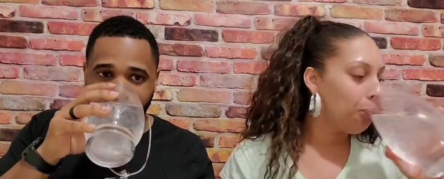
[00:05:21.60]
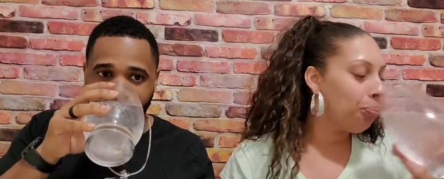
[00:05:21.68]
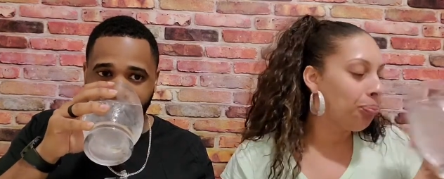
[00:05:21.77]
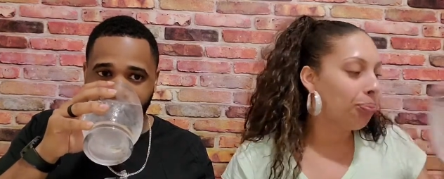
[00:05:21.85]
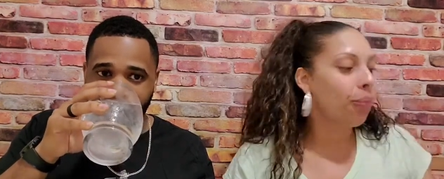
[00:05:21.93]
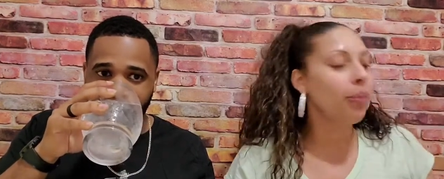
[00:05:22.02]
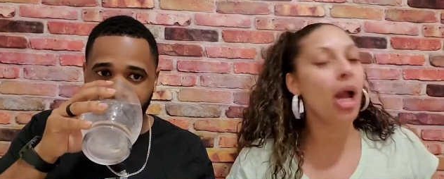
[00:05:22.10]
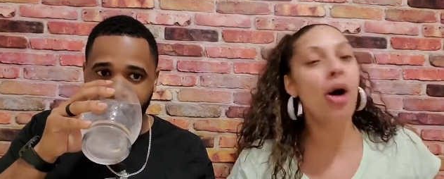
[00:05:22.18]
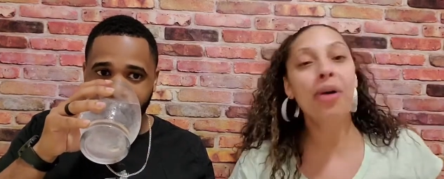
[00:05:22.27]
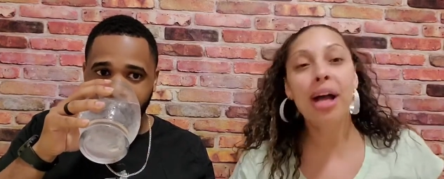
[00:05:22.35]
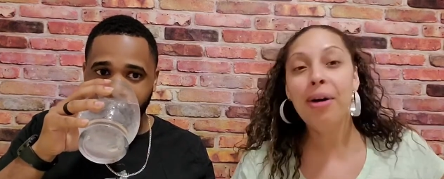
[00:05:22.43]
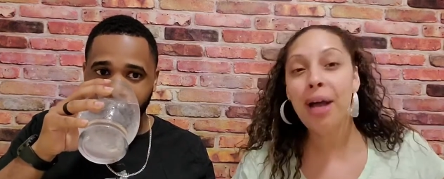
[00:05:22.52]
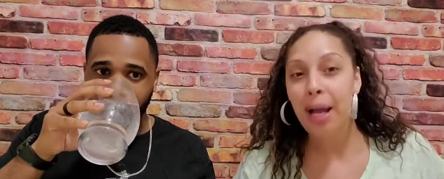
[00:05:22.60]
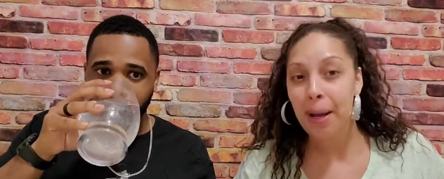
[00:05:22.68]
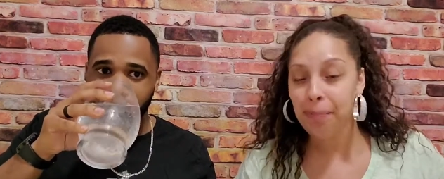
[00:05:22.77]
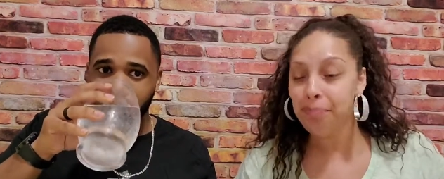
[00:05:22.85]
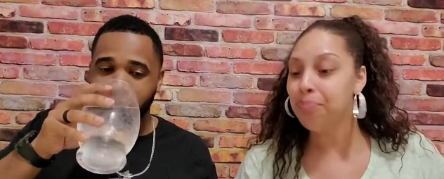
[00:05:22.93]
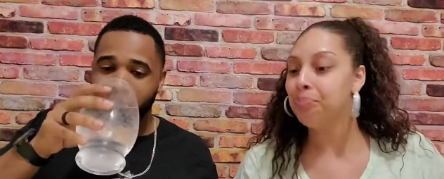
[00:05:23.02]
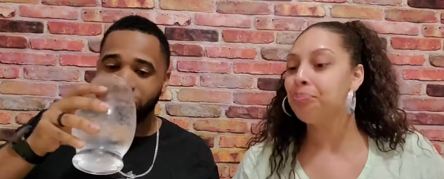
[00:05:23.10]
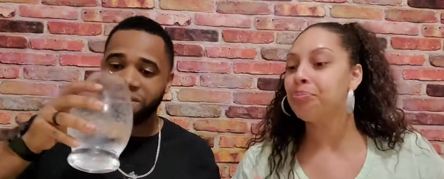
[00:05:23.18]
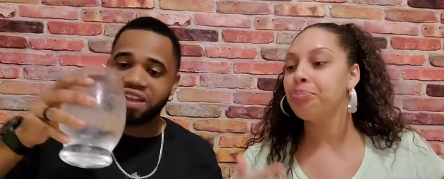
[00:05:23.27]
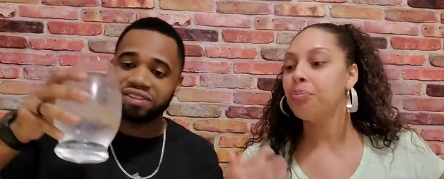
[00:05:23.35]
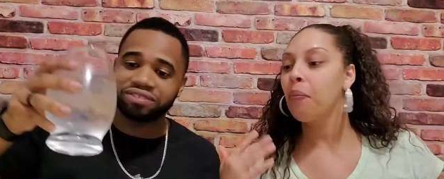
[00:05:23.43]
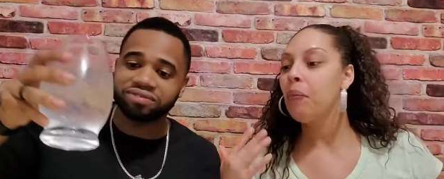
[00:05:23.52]
Speaker 1: Okay, okay, okay.
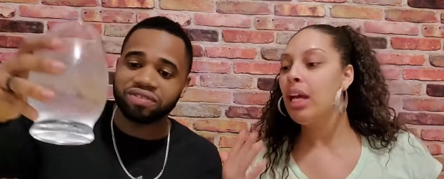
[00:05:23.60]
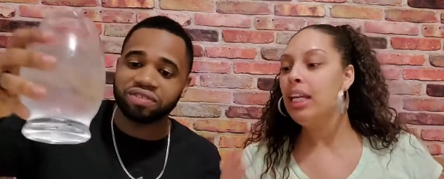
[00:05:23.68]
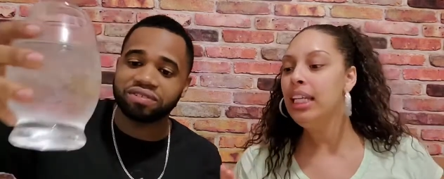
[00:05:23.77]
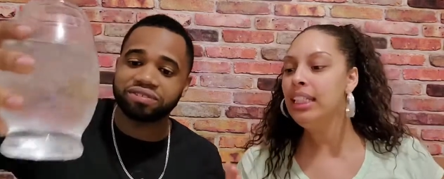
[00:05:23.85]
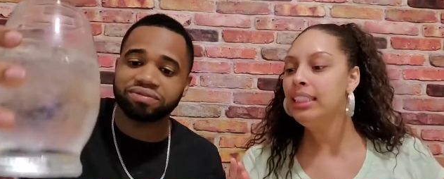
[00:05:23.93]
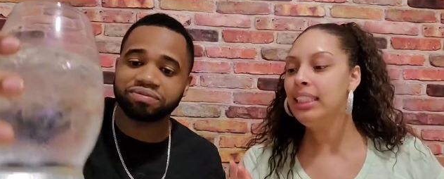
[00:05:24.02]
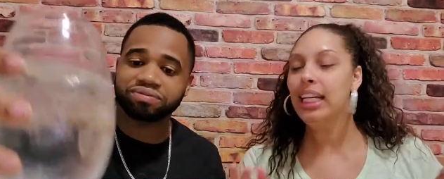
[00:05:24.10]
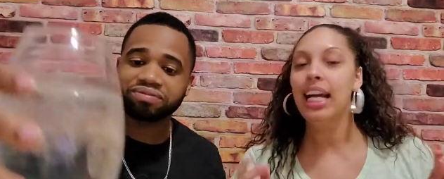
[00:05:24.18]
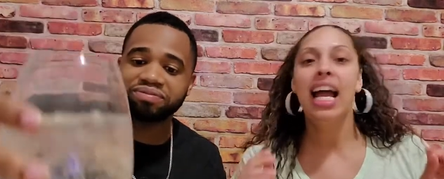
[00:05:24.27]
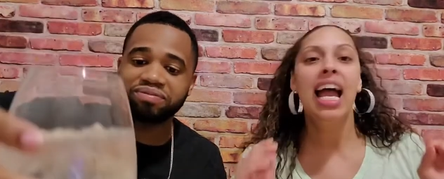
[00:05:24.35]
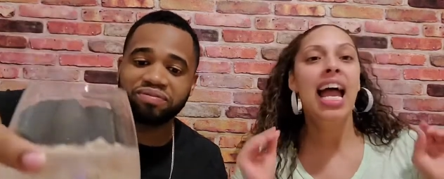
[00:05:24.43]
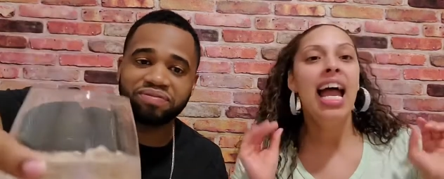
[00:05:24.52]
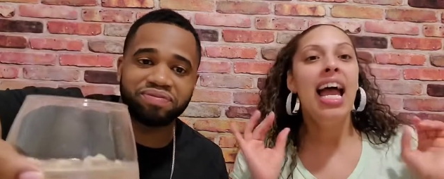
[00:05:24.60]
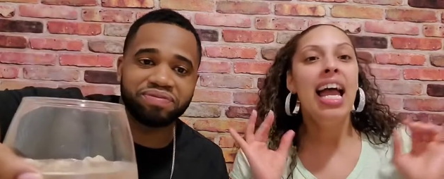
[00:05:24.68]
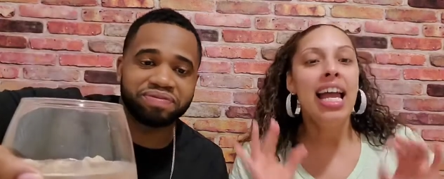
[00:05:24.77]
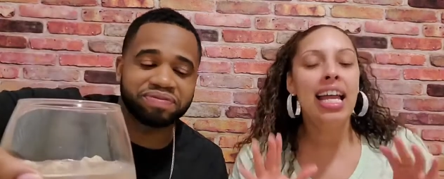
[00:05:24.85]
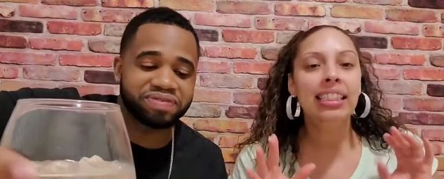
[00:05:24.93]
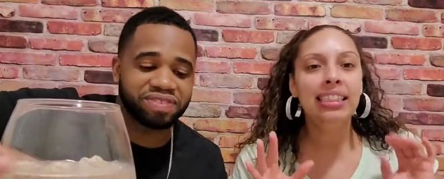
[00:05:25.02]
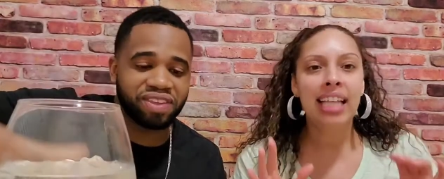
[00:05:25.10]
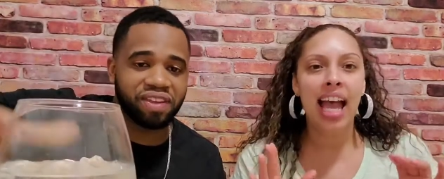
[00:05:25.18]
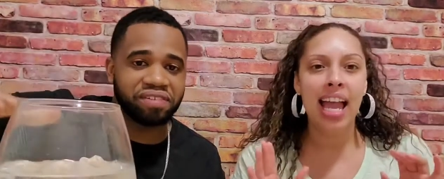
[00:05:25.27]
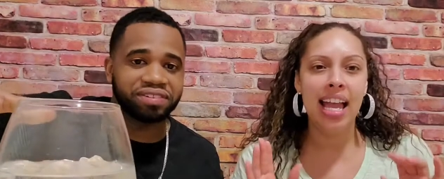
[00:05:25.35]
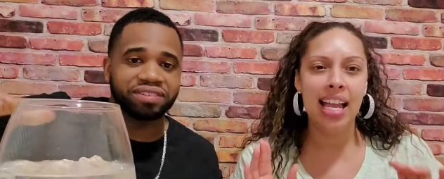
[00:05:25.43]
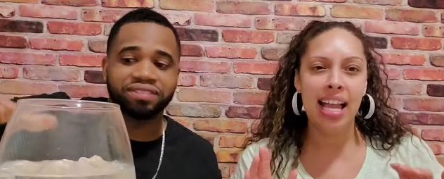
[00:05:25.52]
Listen, his cake
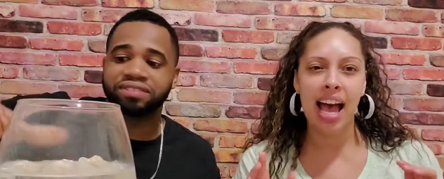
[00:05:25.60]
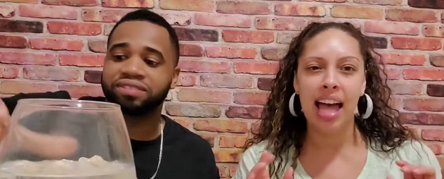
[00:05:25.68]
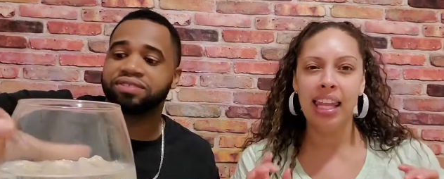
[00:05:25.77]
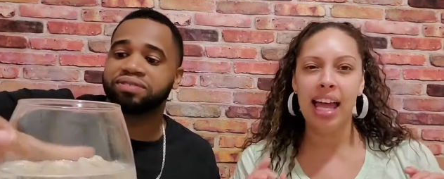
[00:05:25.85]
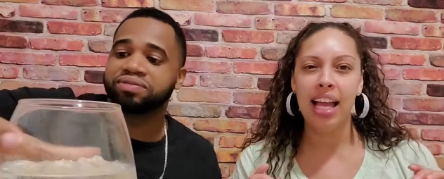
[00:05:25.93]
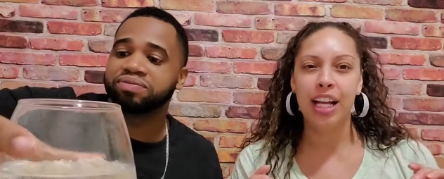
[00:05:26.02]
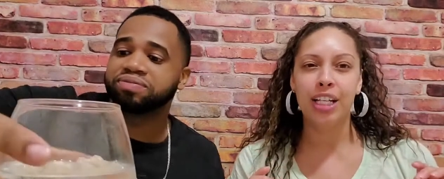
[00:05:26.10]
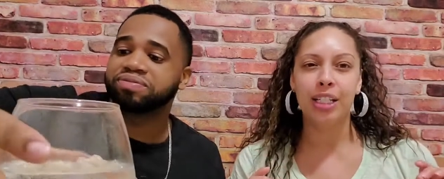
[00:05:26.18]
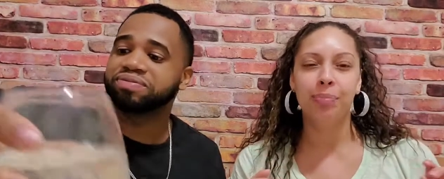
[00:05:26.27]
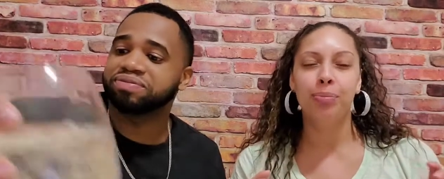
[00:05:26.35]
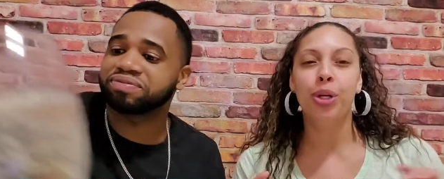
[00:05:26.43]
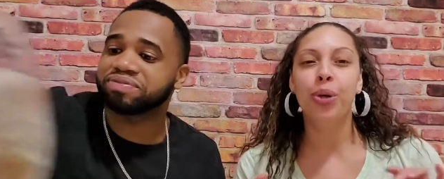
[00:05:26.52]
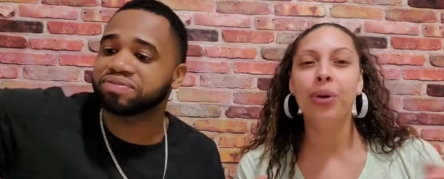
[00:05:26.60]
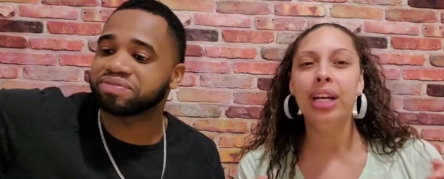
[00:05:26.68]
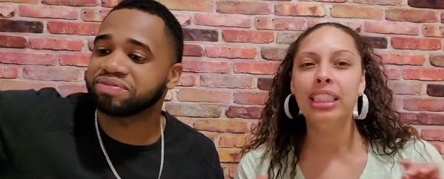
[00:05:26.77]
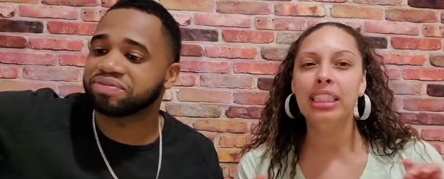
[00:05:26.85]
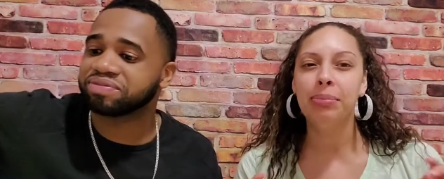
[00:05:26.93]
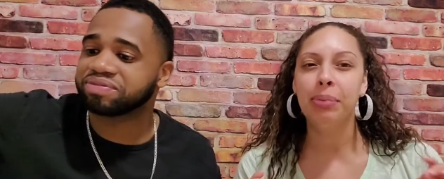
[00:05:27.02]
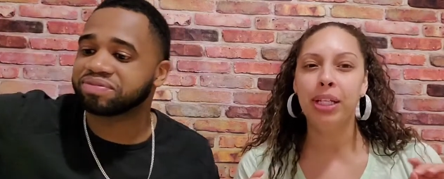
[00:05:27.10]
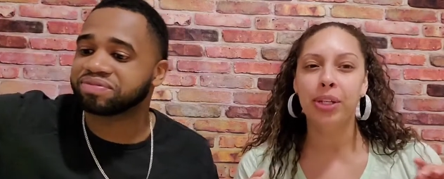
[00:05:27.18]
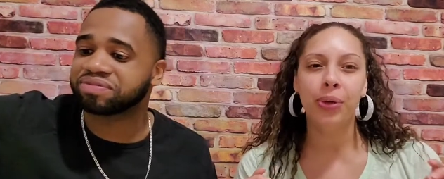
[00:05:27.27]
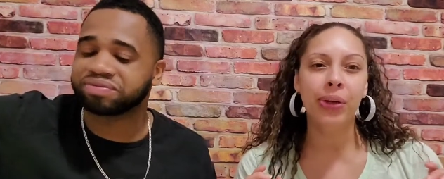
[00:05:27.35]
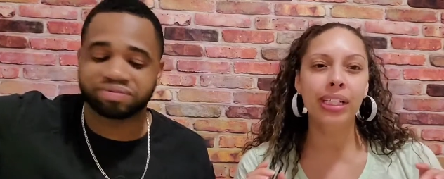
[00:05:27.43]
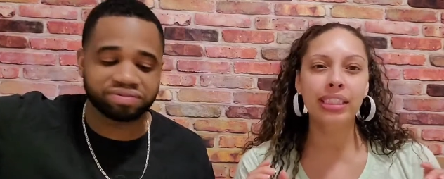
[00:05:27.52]
got like a crispy
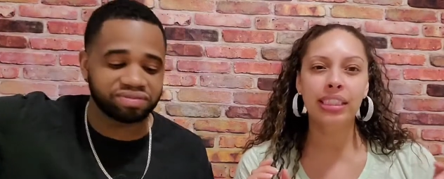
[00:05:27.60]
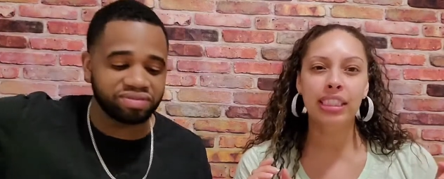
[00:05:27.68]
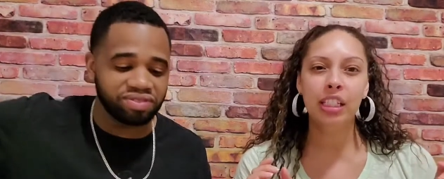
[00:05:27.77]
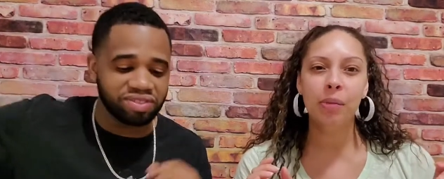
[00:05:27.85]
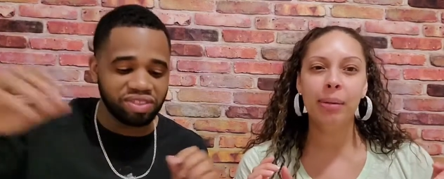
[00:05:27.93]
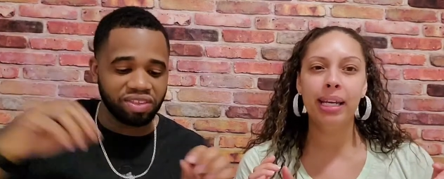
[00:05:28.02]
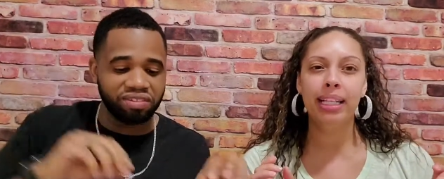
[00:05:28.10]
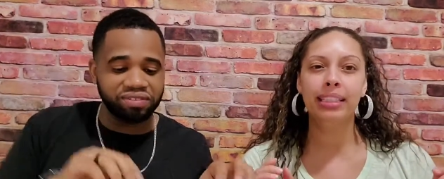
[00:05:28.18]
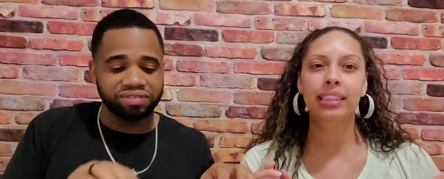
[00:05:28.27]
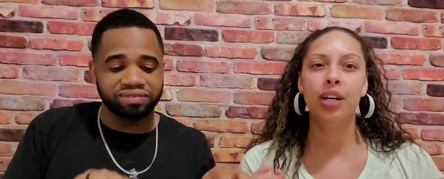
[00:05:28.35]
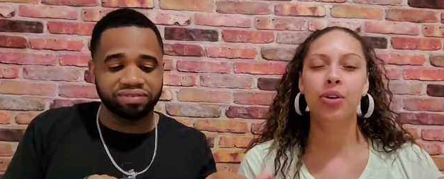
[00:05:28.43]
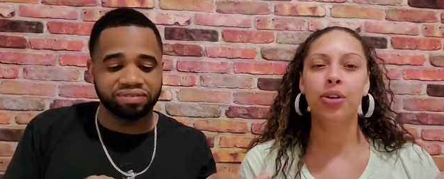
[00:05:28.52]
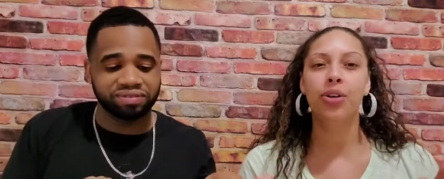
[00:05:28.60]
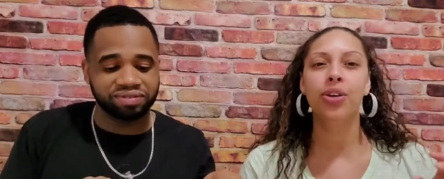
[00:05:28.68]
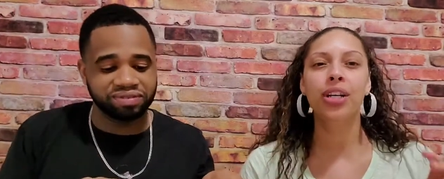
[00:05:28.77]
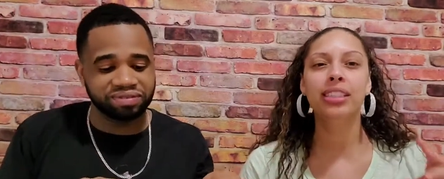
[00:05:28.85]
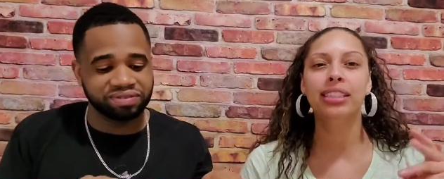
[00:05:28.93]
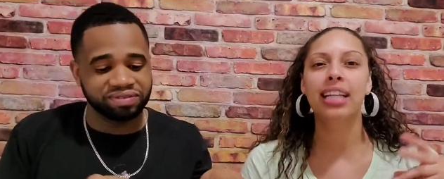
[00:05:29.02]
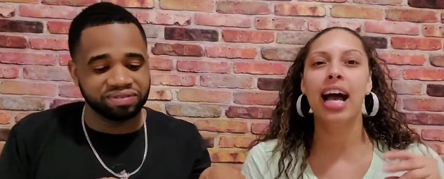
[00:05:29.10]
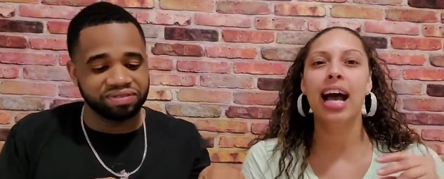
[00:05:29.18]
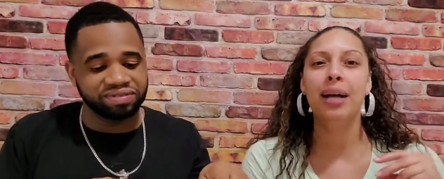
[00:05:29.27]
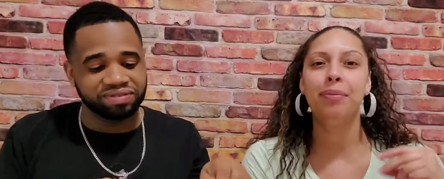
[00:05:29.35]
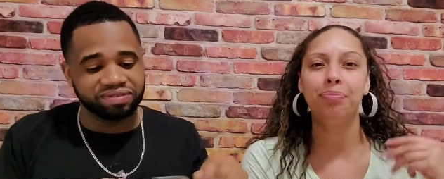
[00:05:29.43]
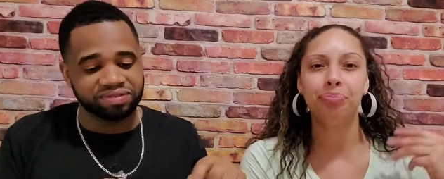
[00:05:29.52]
crust a little bit, so the crust got
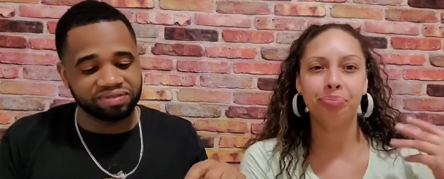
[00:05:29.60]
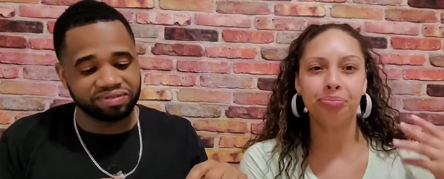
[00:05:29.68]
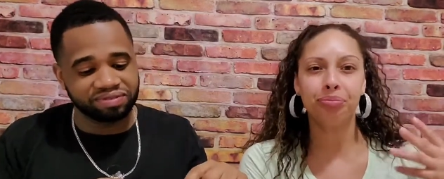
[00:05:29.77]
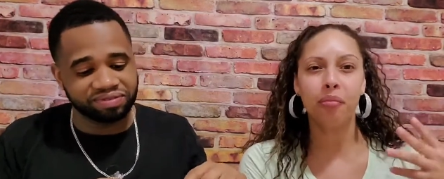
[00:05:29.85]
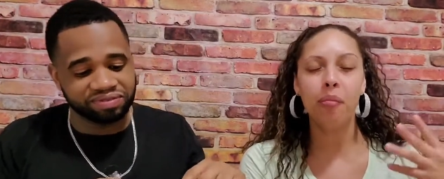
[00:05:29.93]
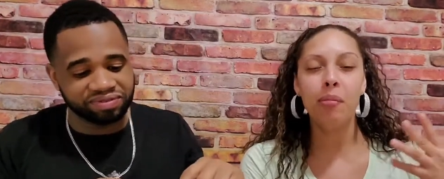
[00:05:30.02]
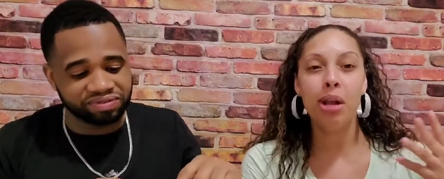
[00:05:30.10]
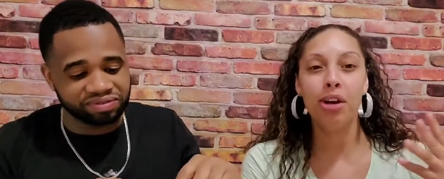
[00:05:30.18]
a